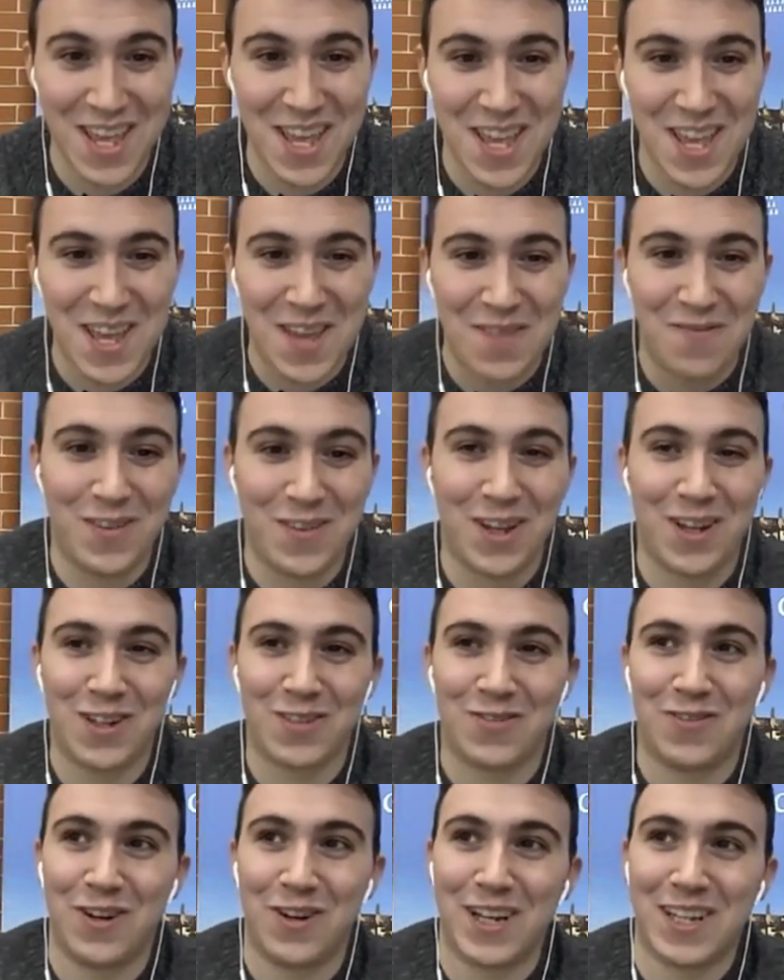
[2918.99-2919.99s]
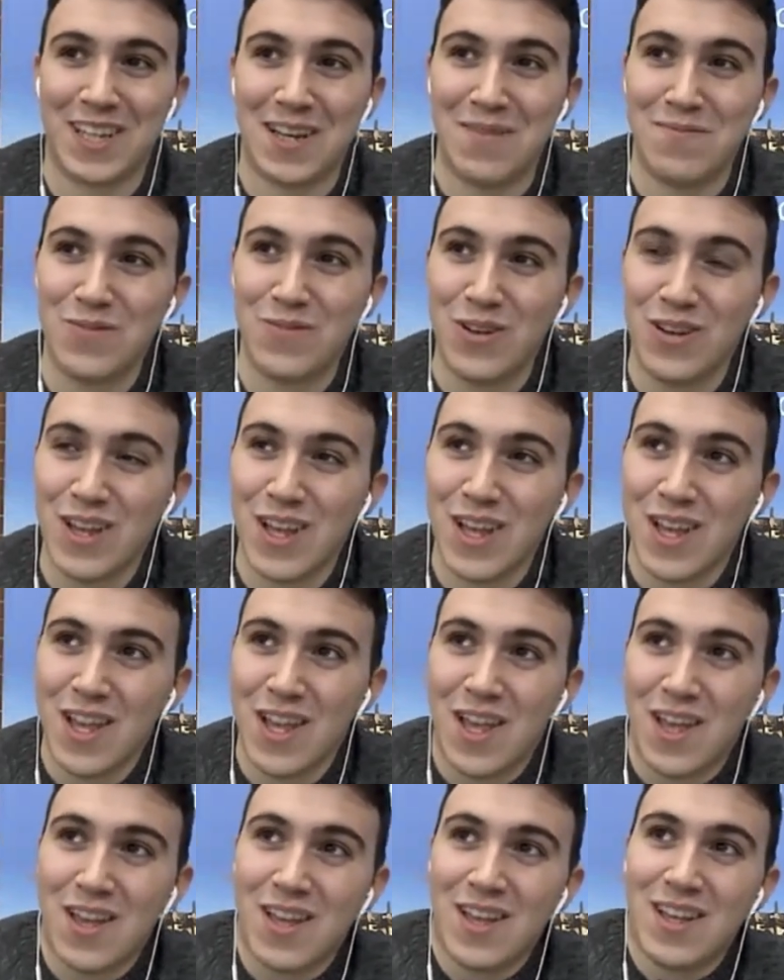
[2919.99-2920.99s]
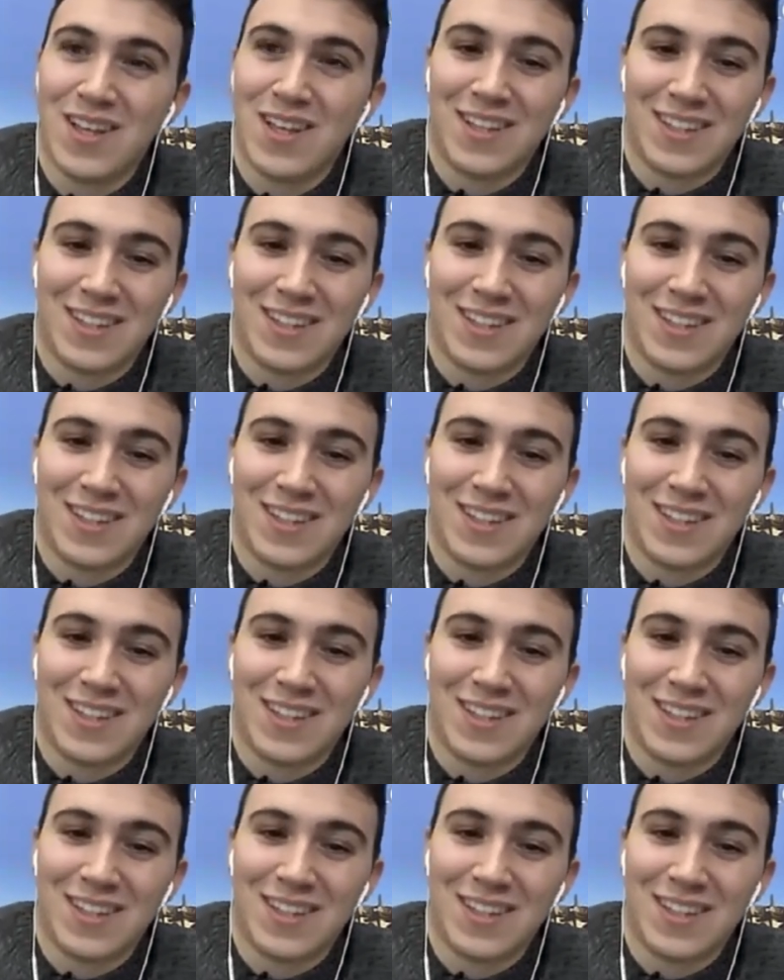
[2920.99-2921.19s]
Uh-huh. Because, for example, you're betting.